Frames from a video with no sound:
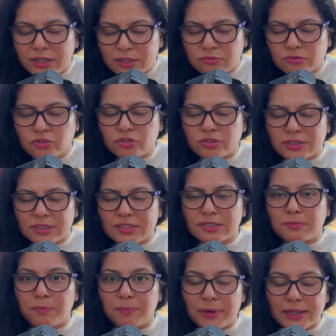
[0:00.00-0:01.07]
you
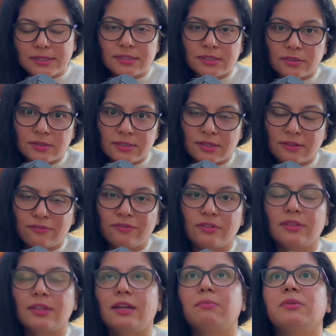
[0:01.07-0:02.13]
just bless yourself for
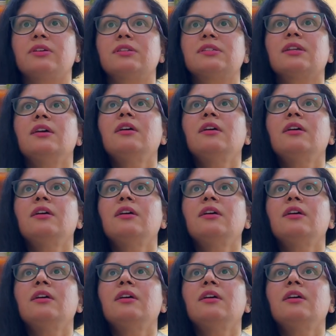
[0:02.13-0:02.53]
that. Because